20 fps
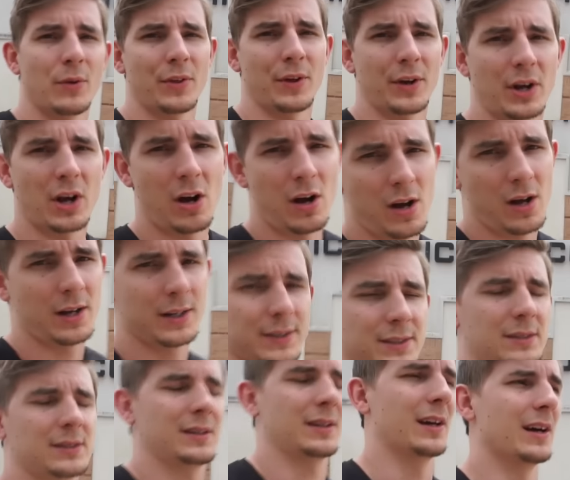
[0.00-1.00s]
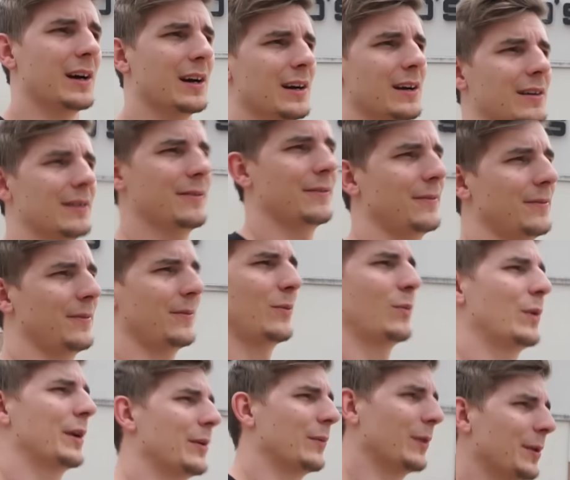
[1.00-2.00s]
for the cost of
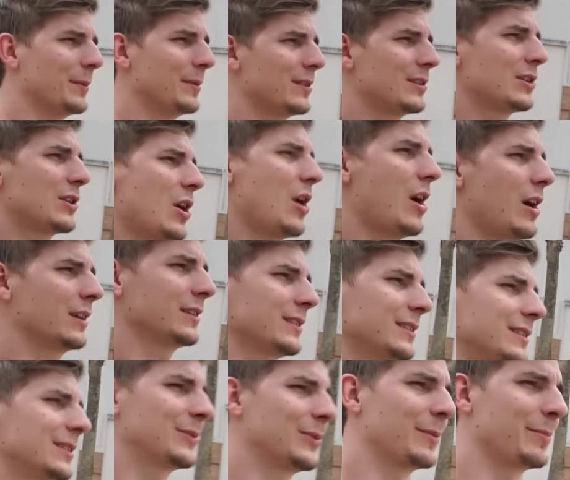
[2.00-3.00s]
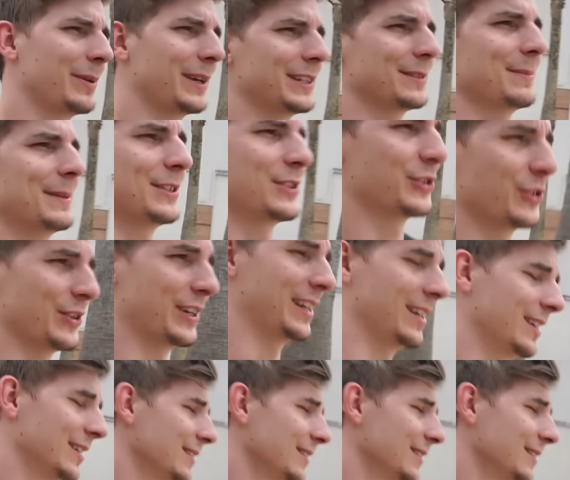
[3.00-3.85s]
what it would cost to replace my screen.